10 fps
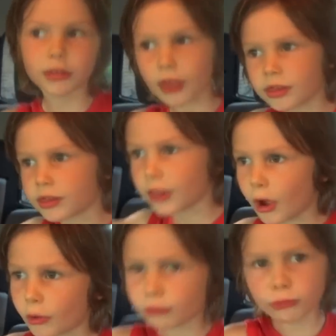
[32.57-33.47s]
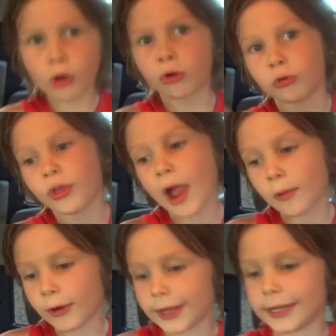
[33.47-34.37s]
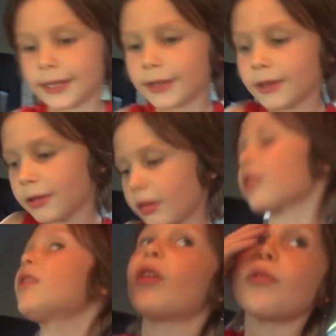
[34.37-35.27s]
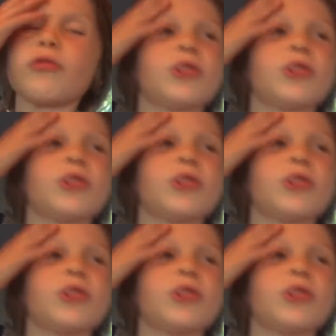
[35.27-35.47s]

just down the road. That yes. Just down the